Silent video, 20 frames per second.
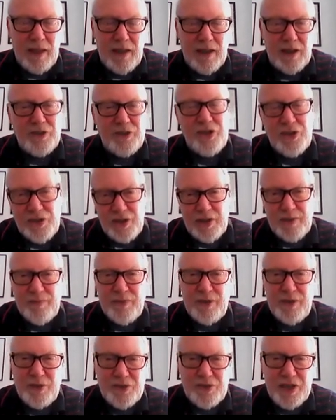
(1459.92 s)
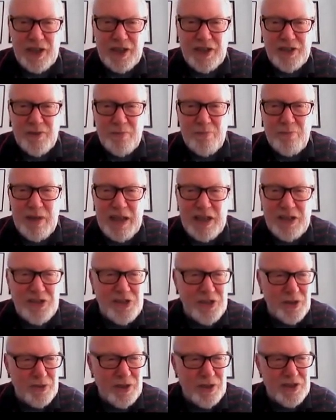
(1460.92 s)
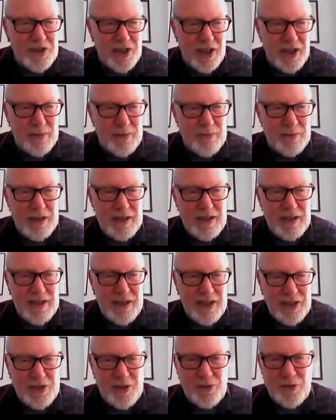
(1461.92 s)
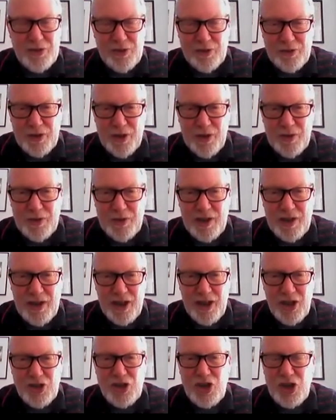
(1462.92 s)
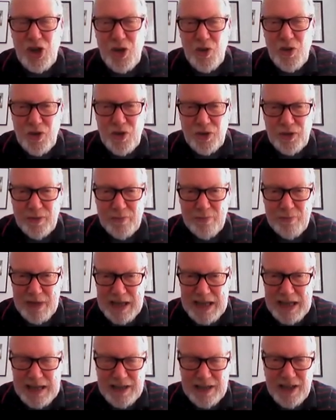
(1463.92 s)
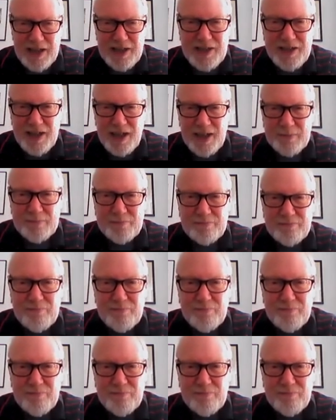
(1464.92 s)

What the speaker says: And just to confuse things, mean solar time is also known as local mean time.